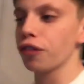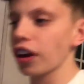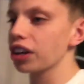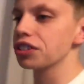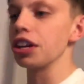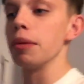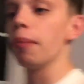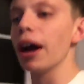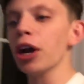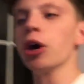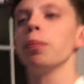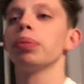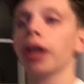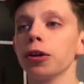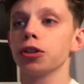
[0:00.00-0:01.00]
fixed it. My
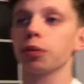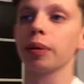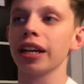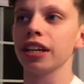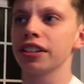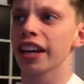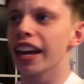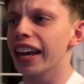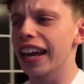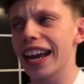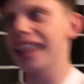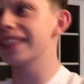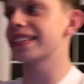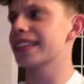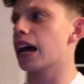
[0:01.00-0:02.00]
upload speed
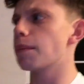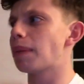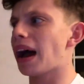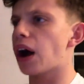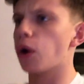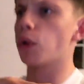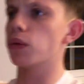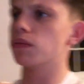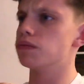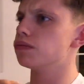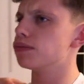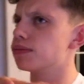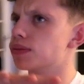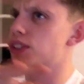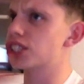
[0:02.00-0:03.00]
is about
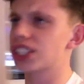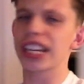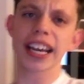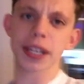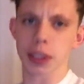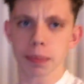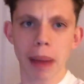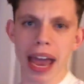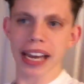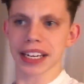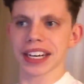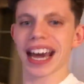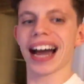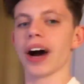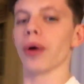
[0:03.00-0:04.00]
6
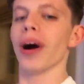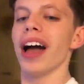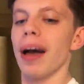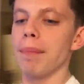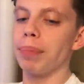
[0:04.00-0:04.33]
meg now,